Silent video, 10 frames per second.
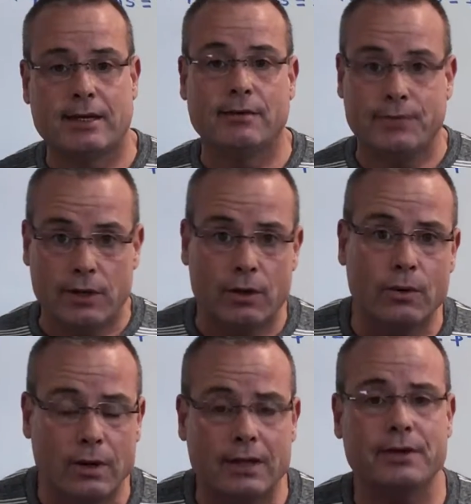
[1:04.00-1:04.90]
Now, if you
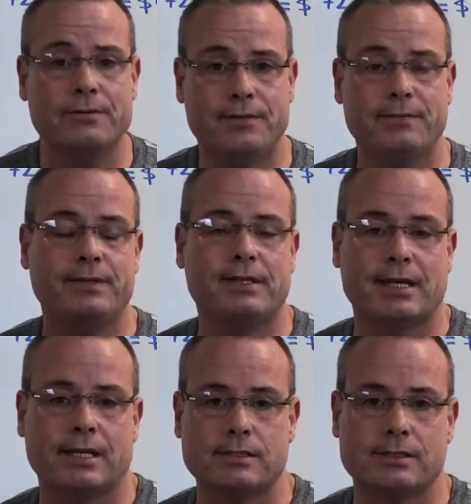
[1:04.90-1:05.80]
owe under
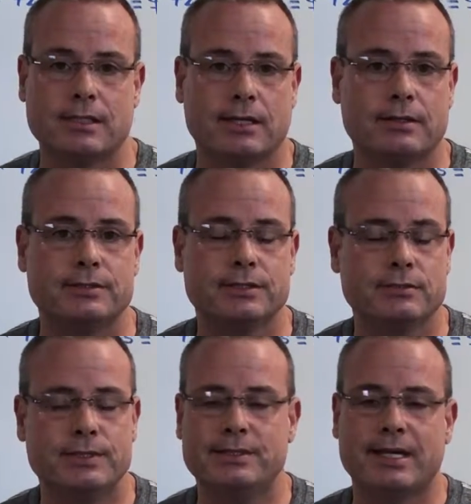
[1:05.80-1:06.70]
$50,000,
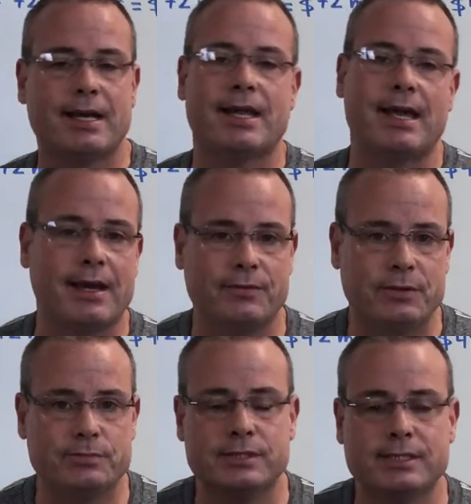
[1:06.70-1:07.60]
we do not have to
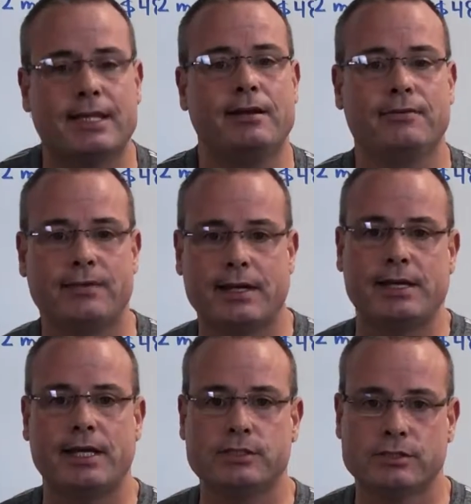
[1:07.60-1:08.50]
present
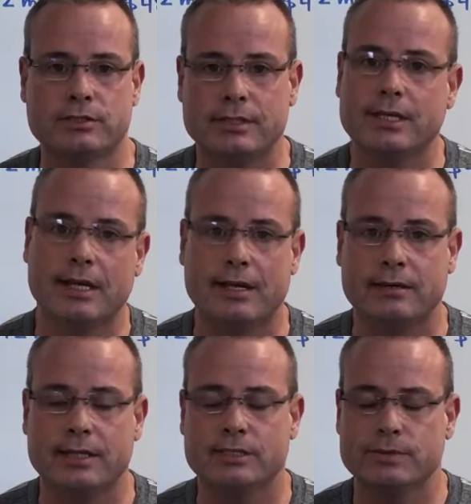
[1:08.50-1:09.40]
financials to the
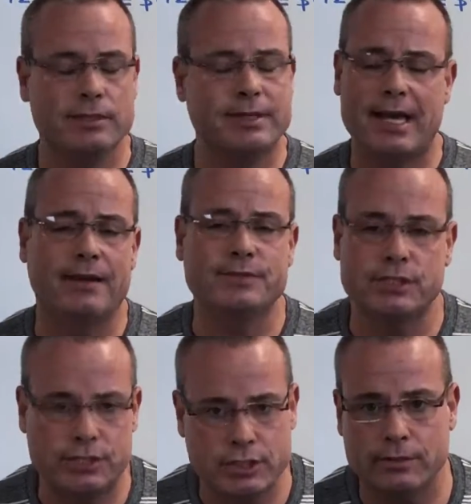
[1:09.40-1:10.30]
IRS. We don't have
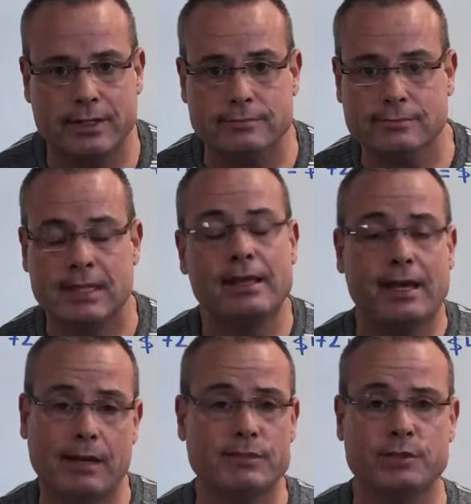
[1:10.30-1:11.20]
to show them
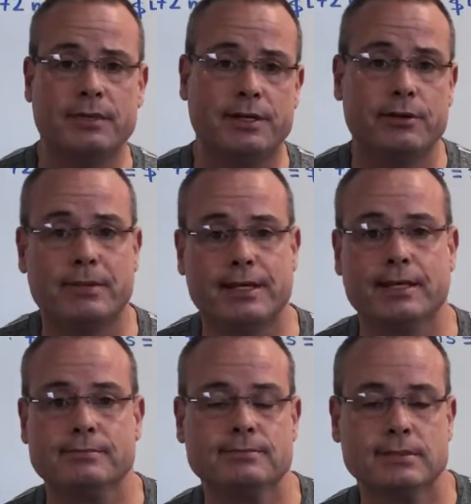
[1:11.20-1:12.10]
how much money you're
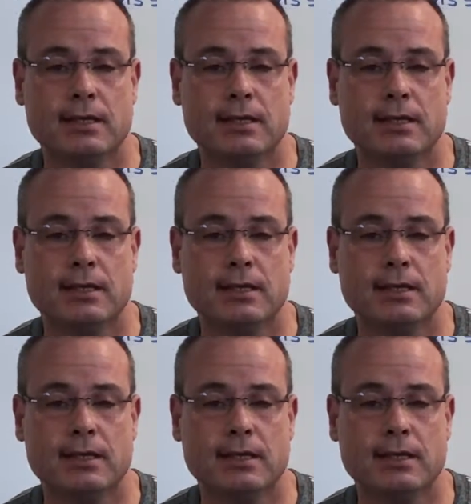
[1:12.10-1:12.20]
making.